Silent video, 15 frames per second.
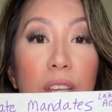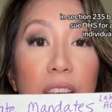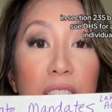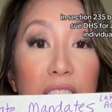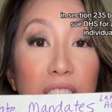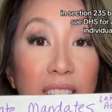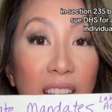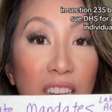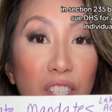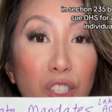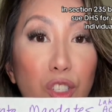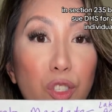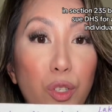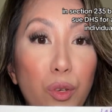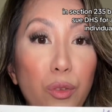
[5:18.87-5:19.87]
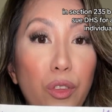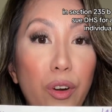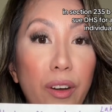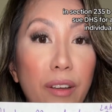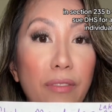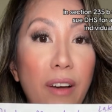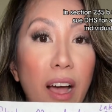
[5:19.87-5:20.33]
In Section
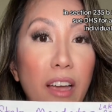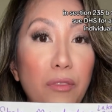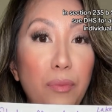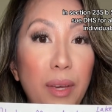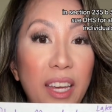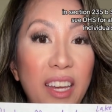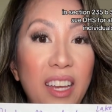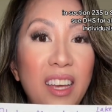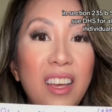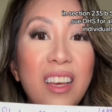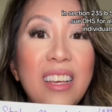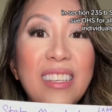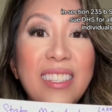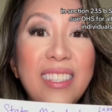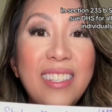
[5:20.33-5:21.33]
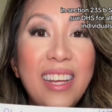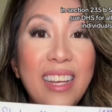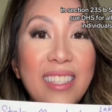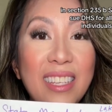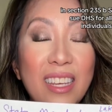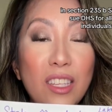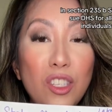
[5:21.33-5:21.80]
235B, states
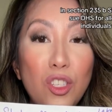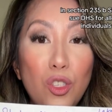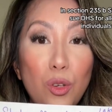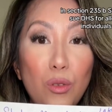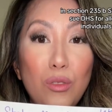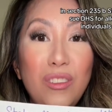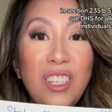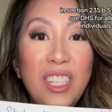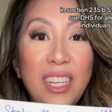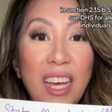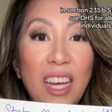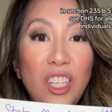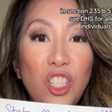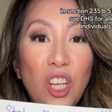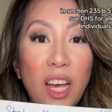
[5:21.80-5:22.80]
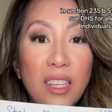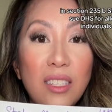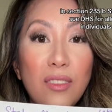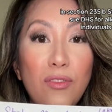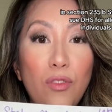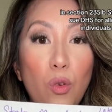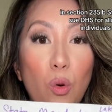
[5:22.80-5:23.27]
can sue DHS
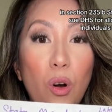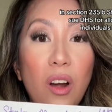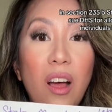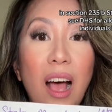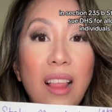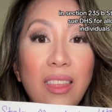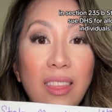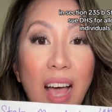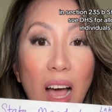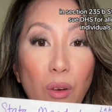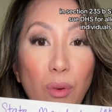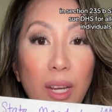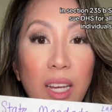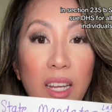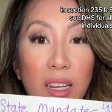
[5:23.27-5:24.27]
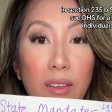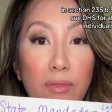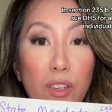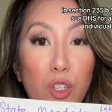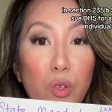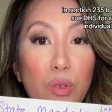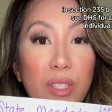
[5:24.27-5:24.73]
for allowing
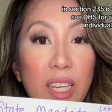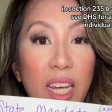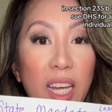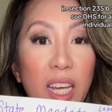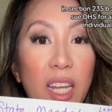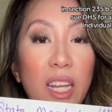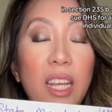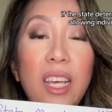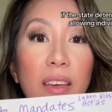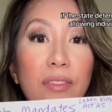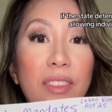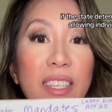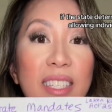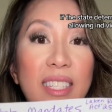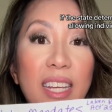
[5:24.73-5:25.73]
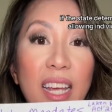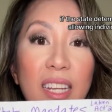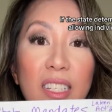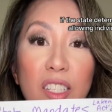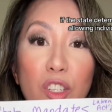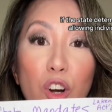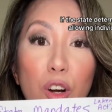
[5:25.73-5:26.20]
individuals in if the state
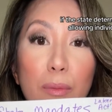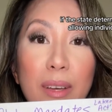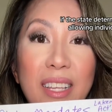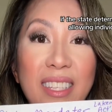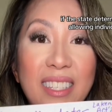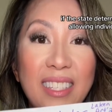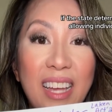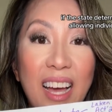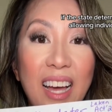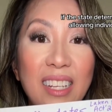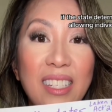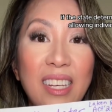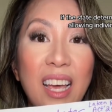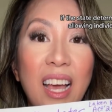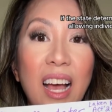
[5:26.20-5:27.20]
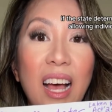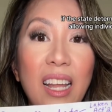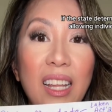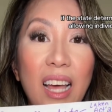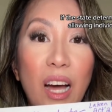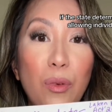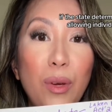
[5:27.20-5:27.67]
determines that
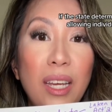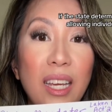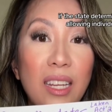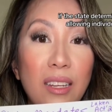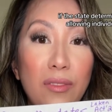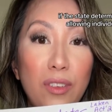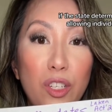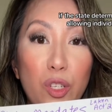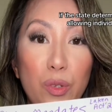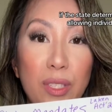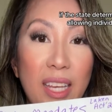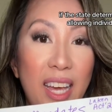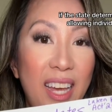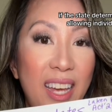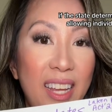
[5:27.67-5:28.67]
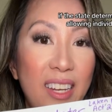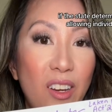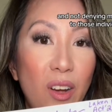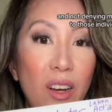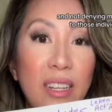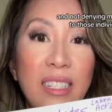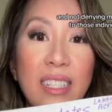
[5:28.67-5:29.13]
allowing individuals in
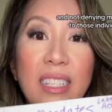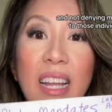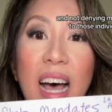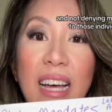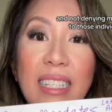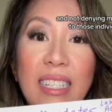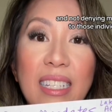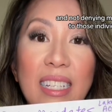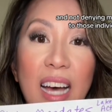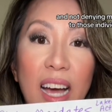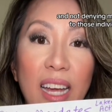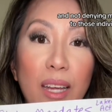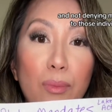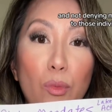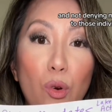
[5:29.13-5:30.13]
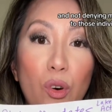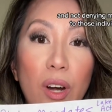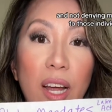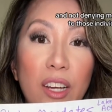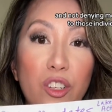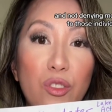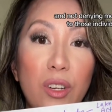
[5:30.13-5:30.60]
and not denying more
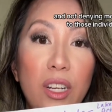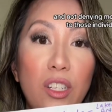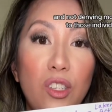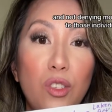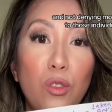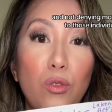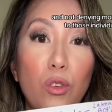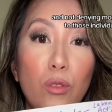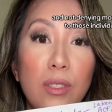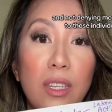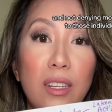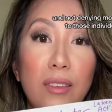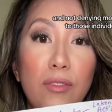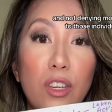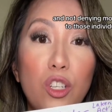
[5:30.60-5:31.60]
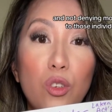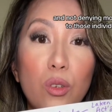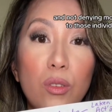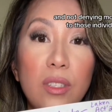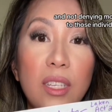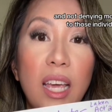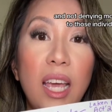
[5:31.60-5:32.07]
entry to those
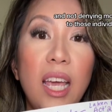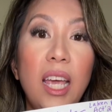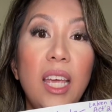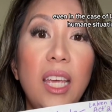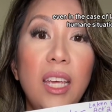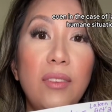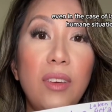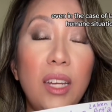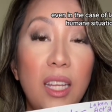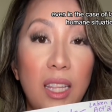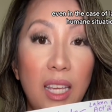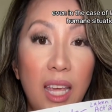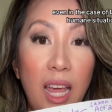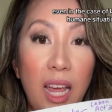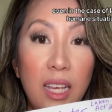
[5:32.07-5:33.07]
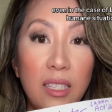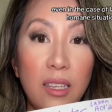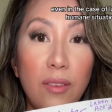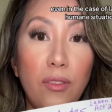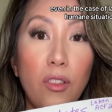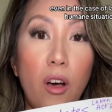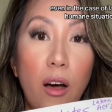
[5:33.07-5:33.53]
individuals, even in the case of
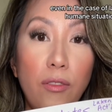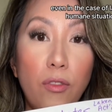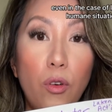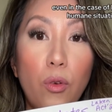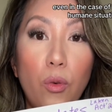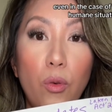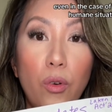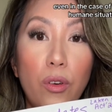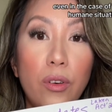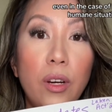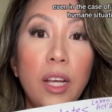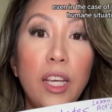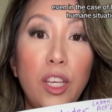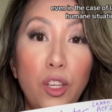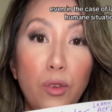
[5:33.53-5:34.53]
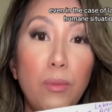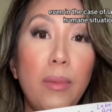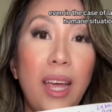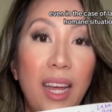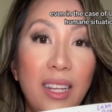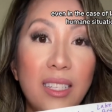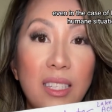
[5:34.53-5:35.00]
lawful or
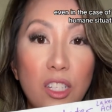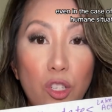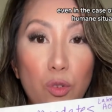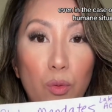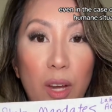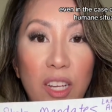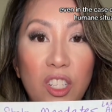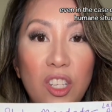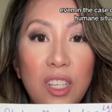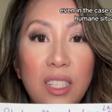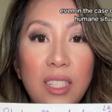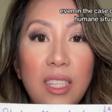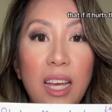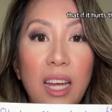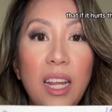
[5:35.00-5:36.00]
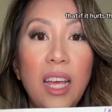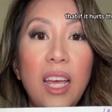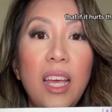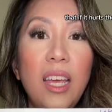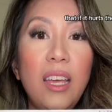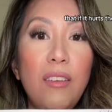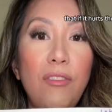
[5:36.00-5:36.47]
humane situations, that
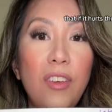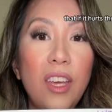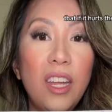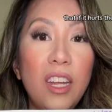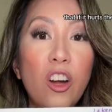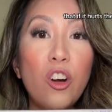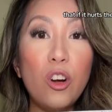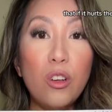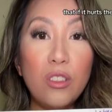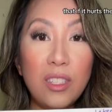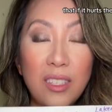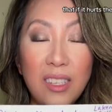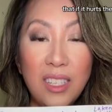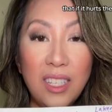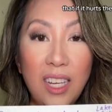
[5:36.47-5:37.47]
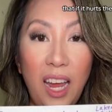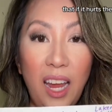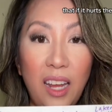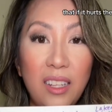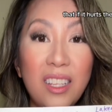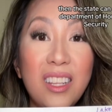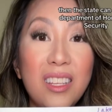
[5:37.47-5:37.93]
if it hurts the state,
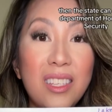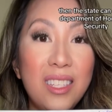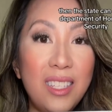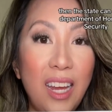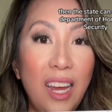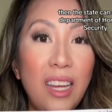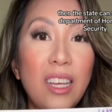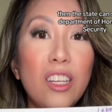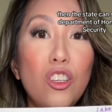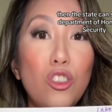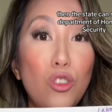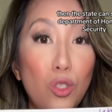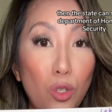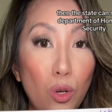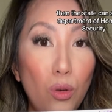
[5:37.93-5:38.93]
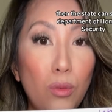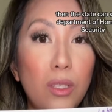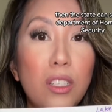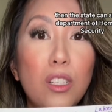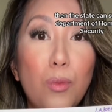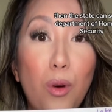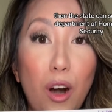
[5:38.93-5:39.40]
then the state can sue the
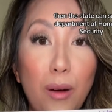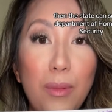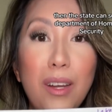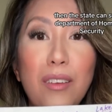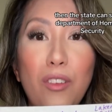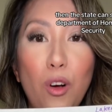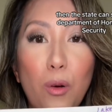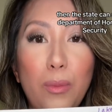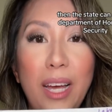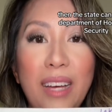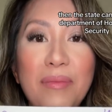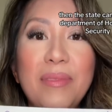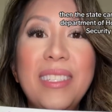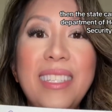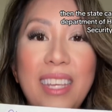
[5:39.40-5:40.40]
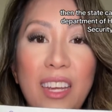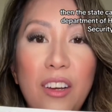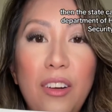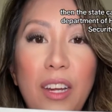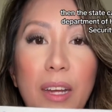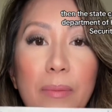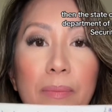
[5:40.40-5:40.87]
Department of Homeland
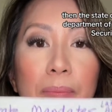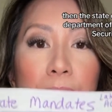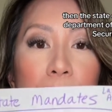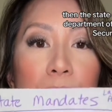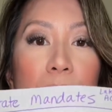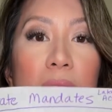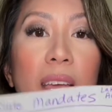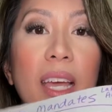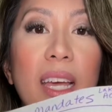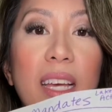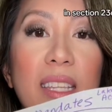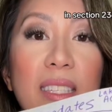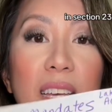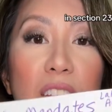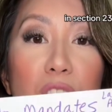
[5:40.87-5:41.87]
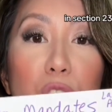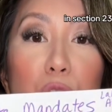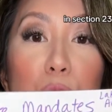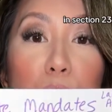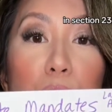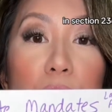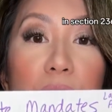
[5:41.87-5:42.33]
Security. In Section
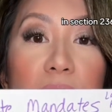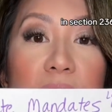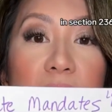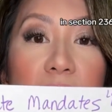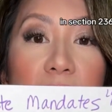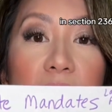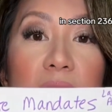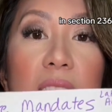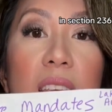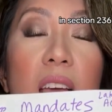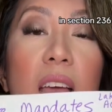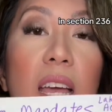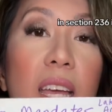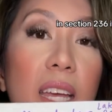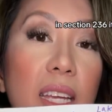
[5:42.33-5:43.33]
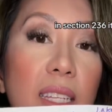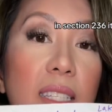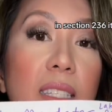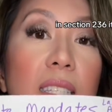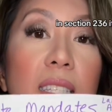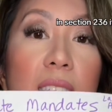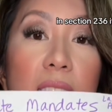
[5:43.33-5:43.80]
236, it
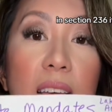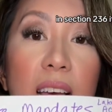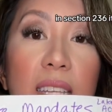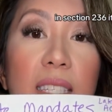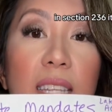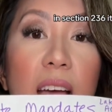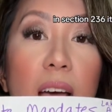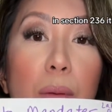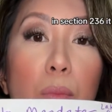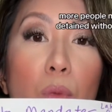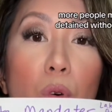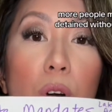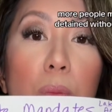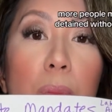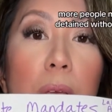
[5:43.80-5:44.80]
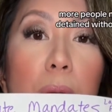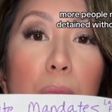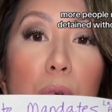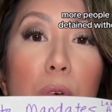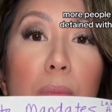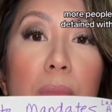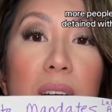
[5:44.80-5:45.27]
says that more
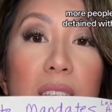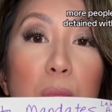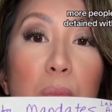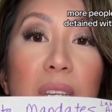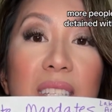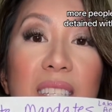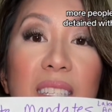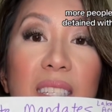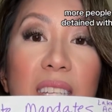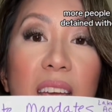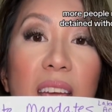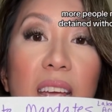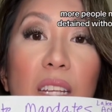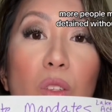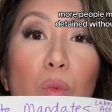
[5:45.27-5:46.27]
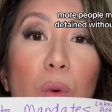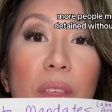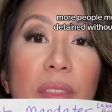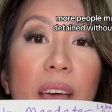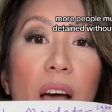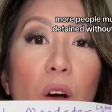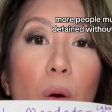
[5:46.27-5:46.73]
people must be detained
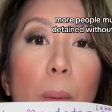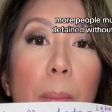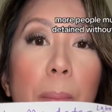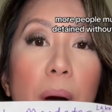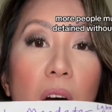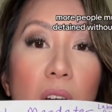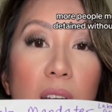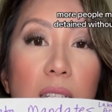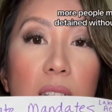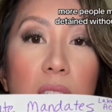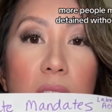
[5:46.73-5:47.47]
without bond.